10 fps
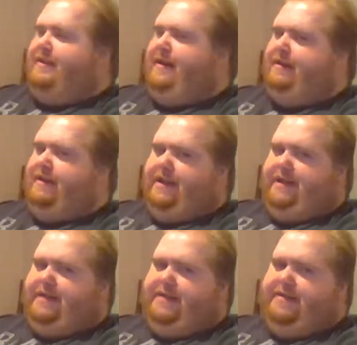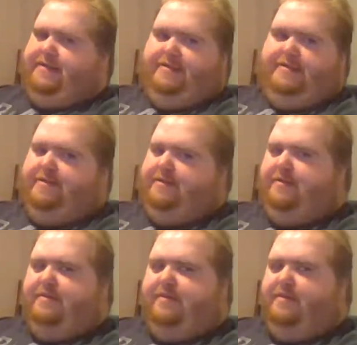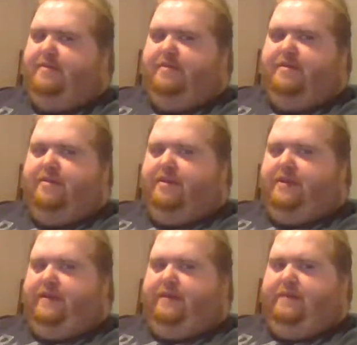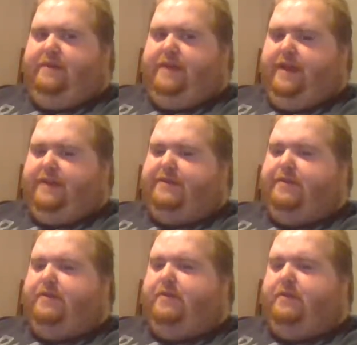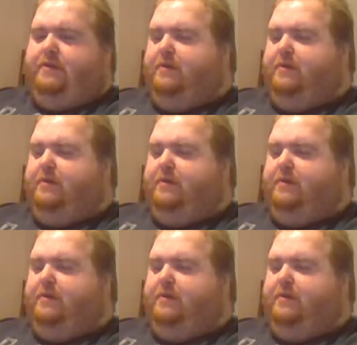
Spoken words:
think it's, I think it's cool.